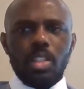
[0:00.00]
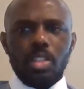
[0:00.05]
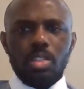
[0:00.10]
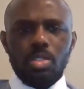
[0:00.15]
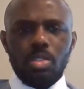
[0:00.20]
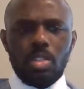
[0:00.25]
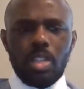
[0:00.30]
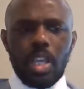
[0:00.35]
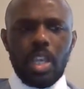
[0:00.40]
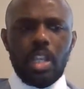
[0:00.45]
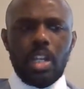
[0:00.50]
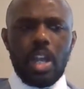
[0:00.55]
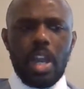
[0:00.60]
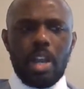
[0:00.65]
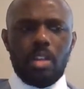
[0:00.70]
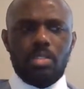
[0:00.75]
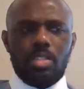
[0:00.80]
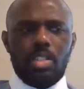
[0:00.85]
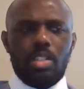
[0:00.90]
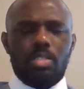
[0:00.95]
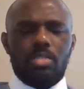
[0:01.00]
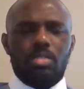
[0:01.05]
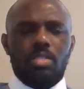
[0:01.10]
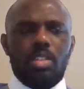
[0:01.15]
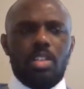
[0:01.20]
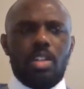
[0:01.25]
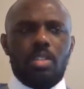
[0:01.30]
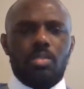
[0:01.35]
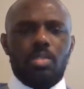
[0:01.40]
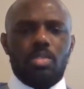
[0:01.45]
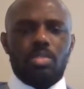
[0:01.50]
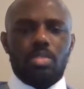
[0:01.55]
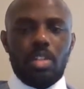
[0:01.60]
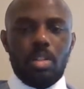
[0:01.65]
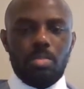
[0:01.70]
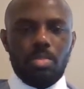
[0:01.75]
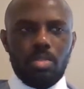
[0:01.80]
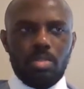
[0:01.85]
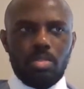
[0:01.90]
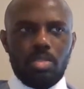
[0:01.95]
UK and Irish history of the
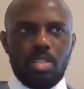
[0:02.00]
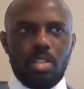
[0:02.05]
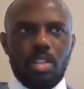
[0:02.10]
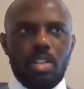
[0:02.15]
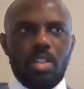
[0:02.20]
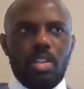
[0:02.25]
Troubles,